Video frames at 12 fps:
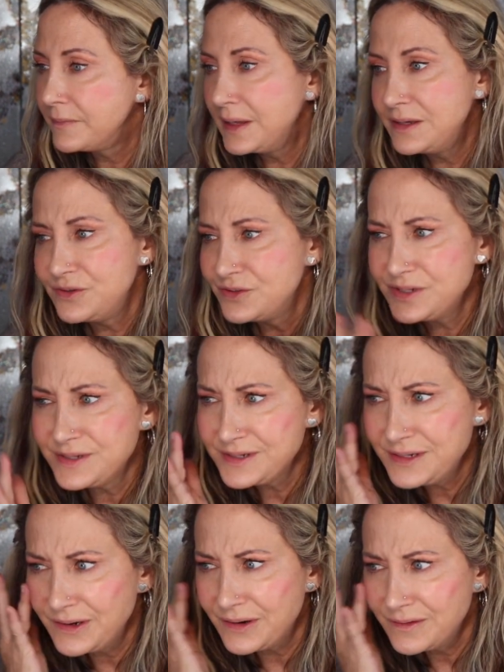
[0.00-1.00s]
And you're
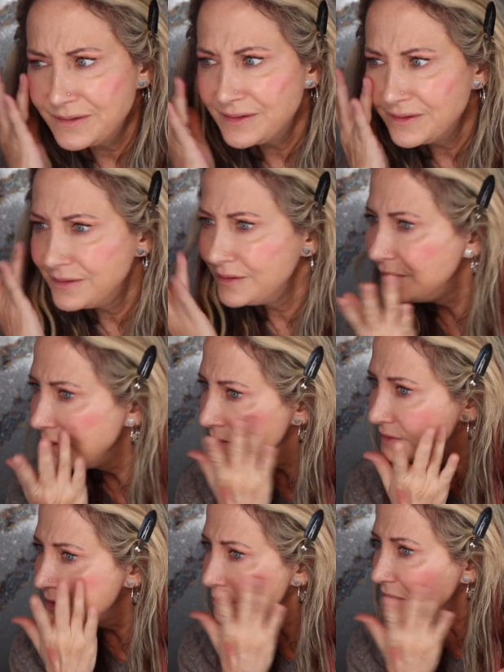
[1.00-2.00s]
just, you know,
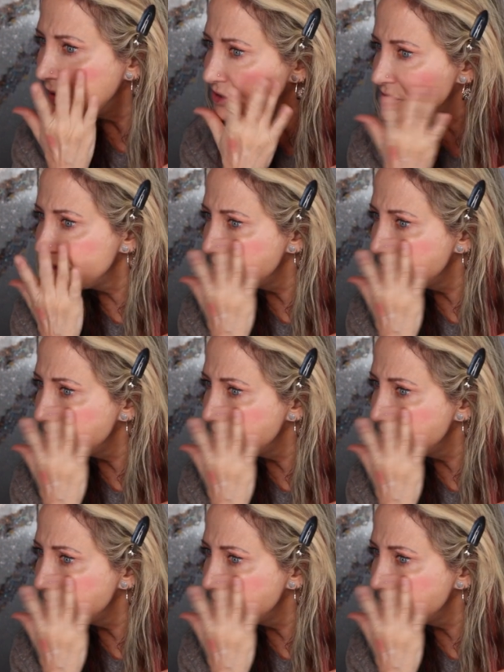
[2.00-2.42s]
it's a blush,